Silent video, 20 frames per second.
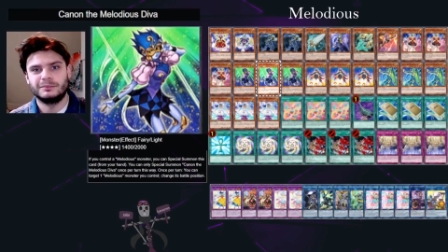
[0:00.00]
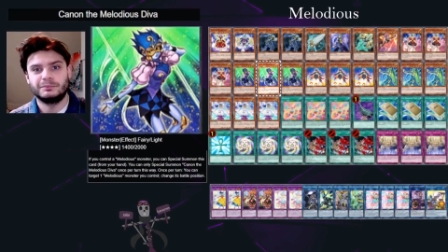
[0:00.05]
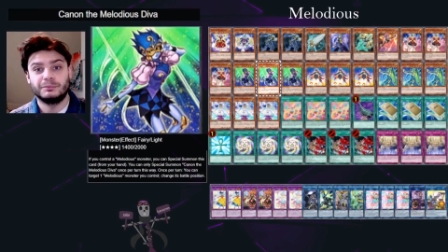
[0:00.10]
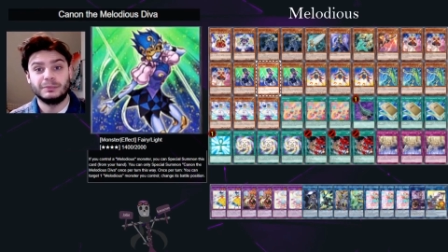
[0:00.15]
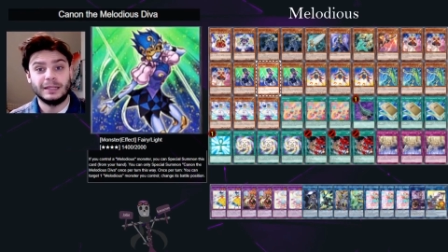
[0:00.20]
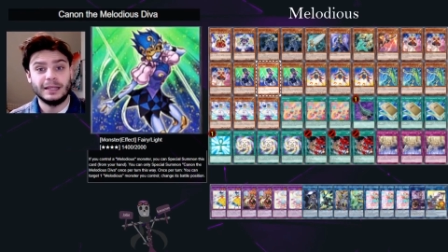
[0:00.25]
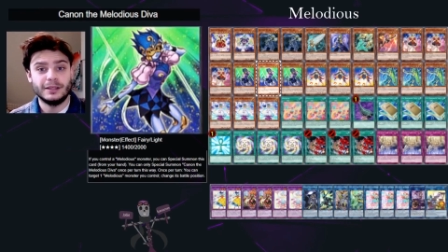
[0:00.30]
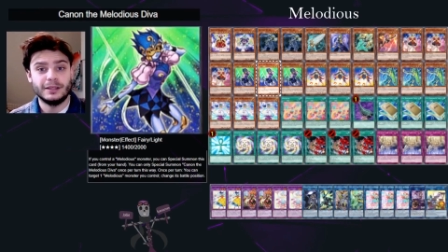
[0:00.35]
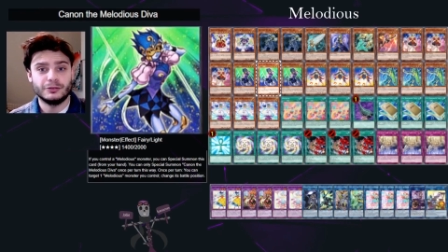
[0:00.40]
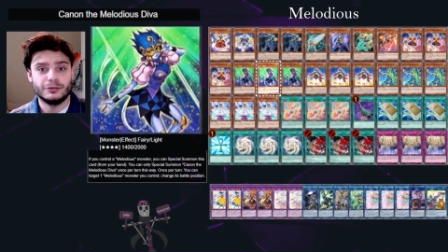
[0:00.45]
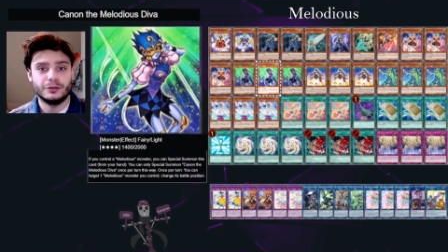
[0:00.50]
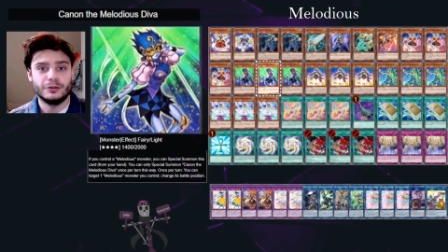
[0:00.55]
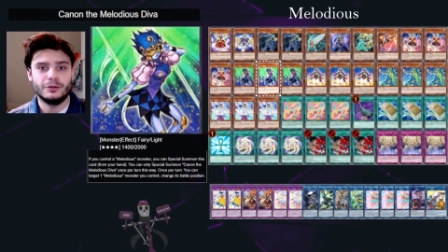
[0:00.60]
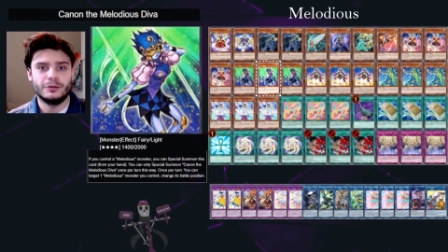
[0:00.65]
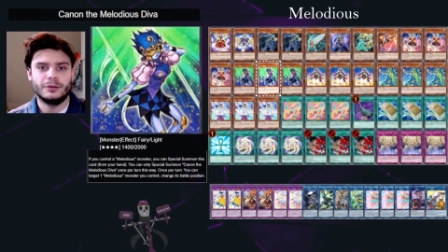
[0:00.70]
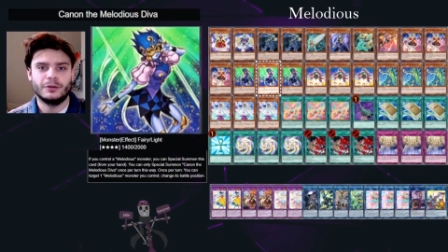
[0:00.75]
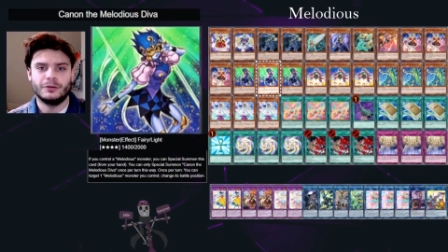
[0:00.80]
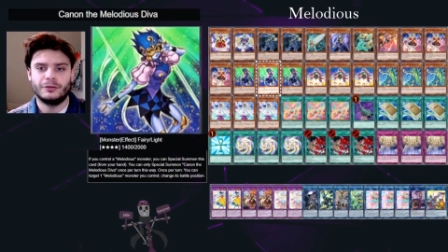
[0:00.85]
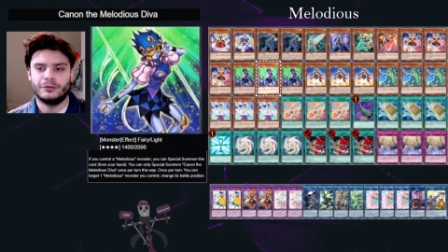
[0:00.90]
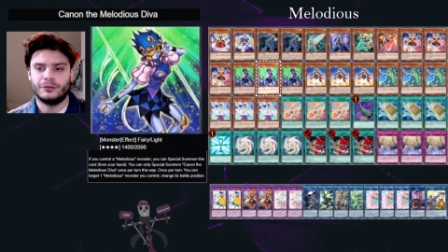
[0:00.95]
playthrough
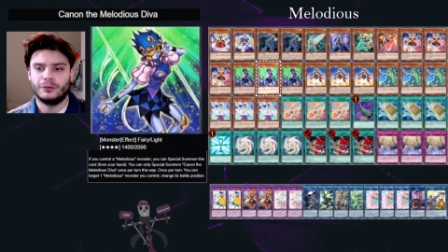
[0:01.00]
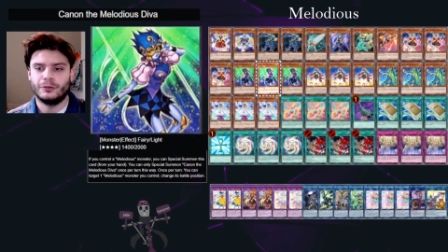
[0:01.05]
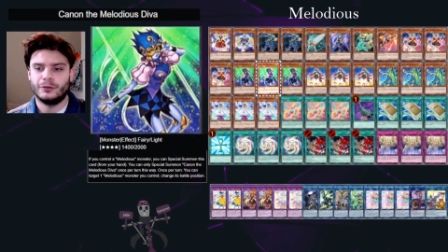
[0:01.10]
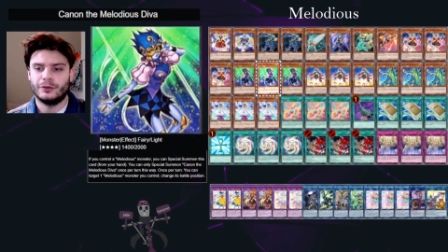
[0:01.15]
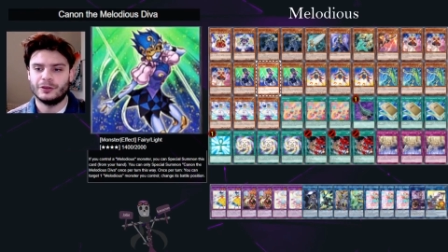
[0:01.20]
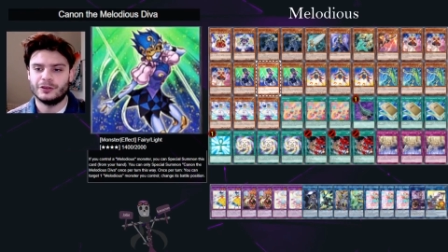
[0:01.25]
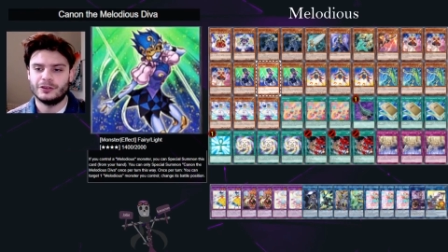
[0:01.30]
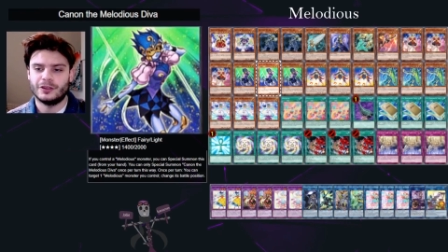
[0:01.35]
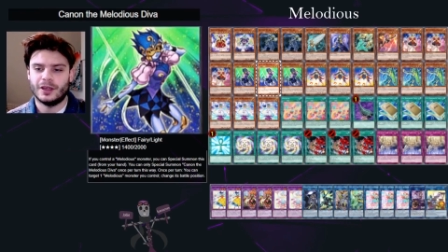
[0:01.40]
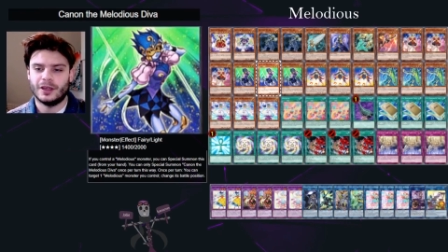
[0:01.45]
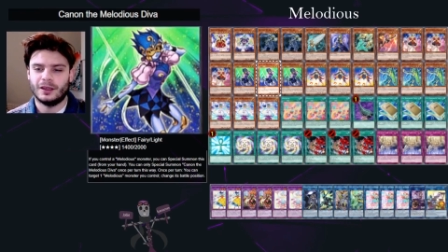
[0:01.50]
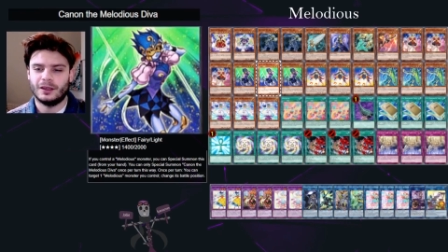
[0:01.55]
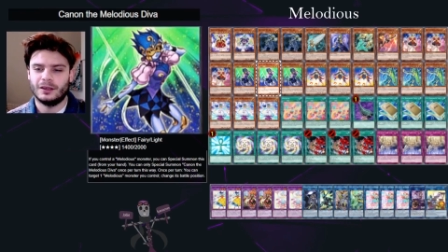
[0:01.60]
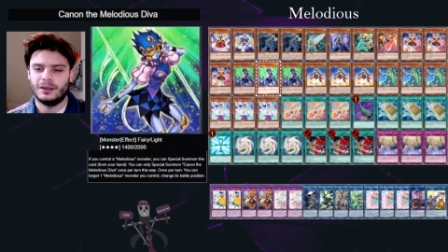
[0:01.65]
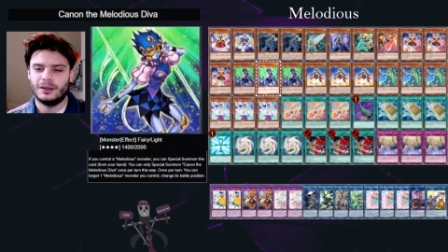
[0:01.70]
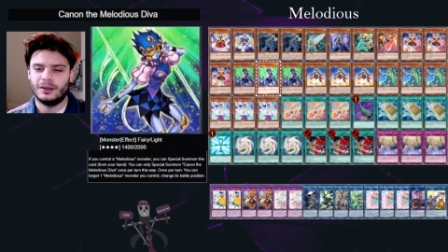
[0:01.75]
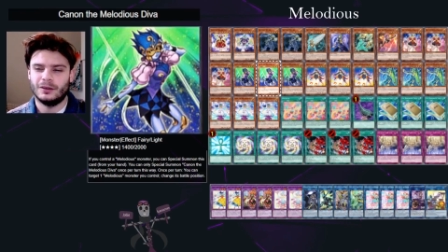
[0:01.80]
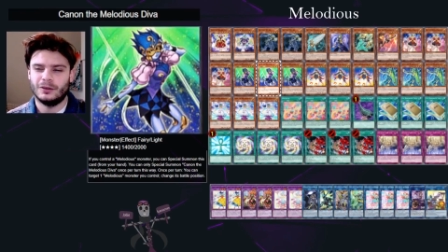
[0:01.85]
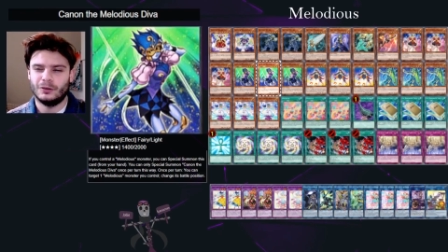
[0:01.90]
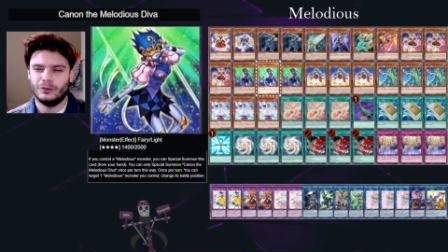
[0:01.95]
for this deck
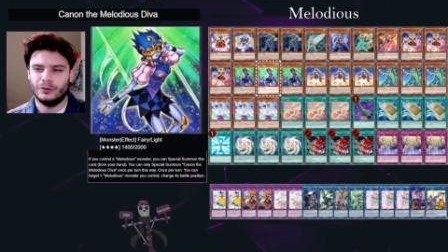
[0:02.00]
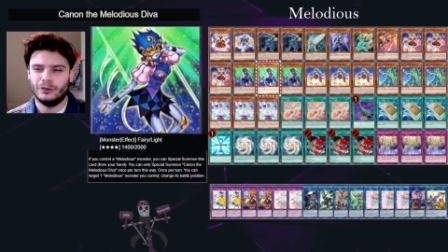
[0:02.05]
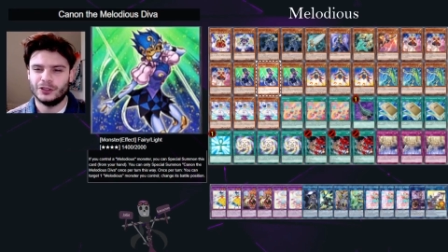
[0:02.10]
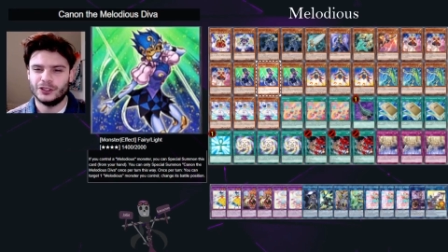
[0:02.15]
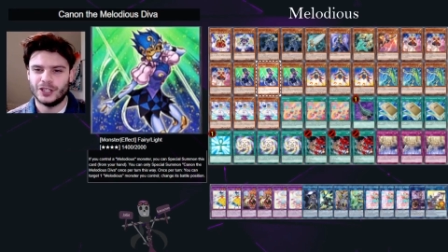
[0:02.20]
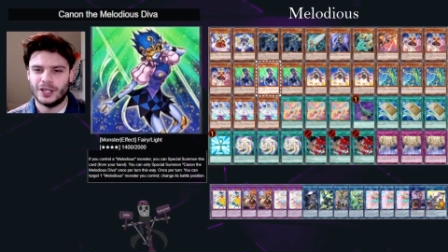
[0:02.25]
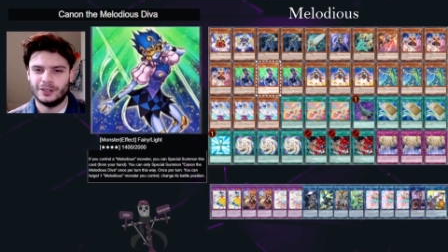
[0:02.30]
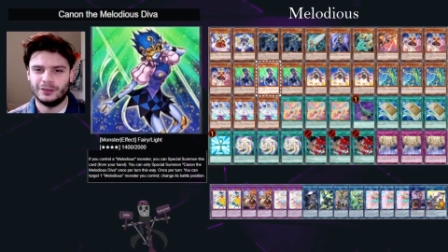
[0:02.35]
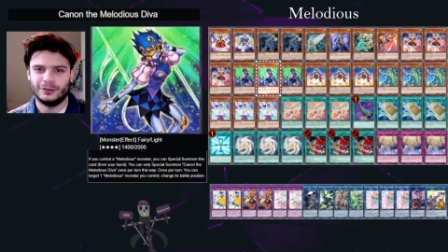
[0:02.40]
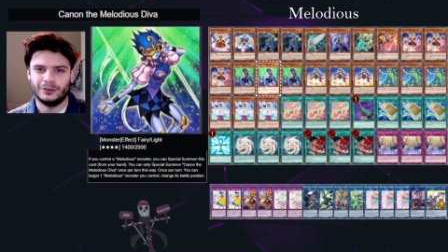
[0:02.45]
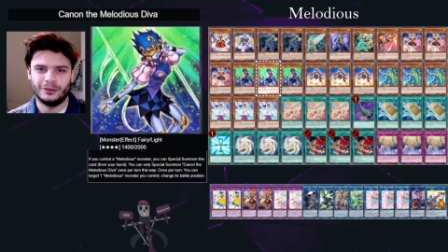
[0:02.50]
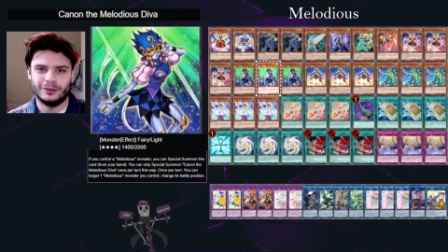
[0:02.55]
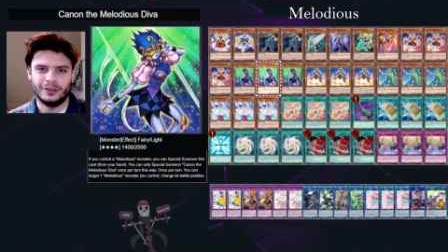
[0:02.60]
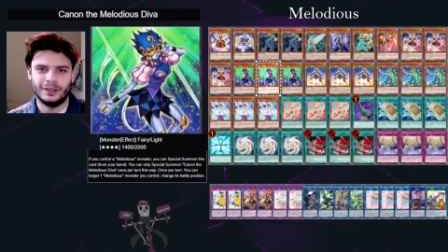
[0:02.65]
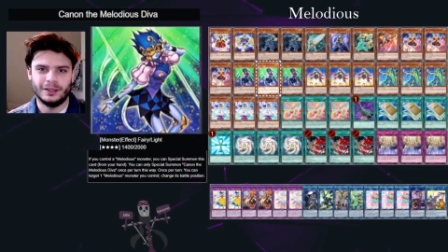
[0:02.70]
on the channel